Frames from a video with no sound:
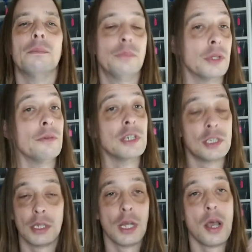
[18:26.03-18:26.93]
But there
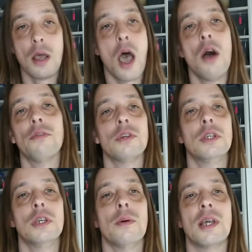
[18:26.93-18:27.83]
is, over in
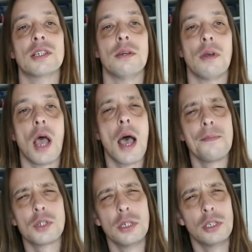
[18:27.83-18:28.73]
the US, there are
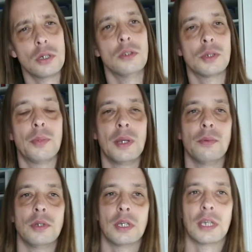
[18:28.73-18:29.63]
absolutely tons of
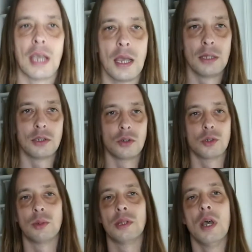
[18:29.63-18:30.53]
people you can get in
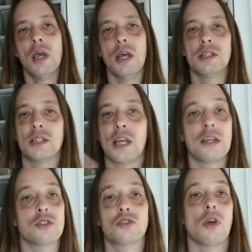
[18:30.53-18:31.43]
touch with. As I
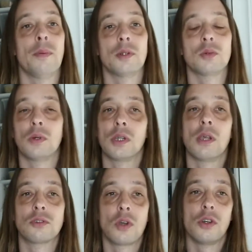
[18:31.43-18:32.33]
say, just drop onto one of
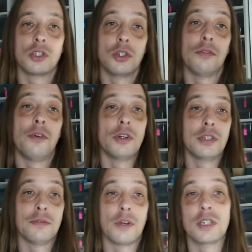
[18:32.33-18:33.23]
those guys and you'll find
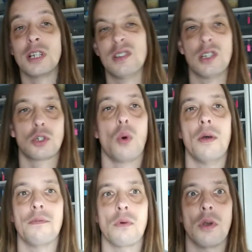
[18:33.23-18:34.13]
in the friends list there's
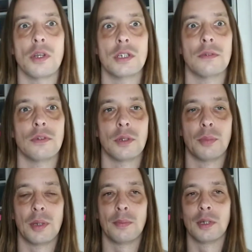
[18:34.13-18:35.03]
quite a variety of other
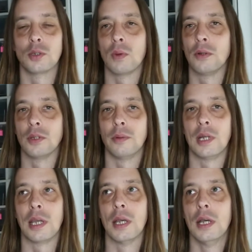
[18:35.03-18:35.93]
people as well
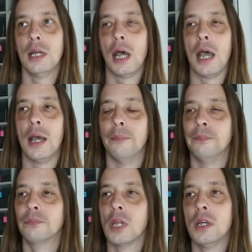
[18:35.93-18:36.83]
doing
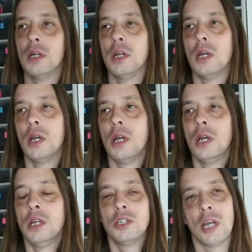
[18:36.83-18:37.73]
it.
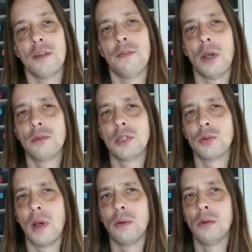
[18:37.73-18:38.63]
Shannon Vogt as
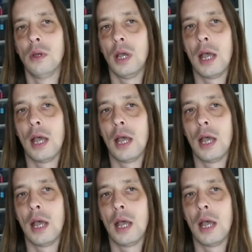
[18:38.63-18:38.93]
well.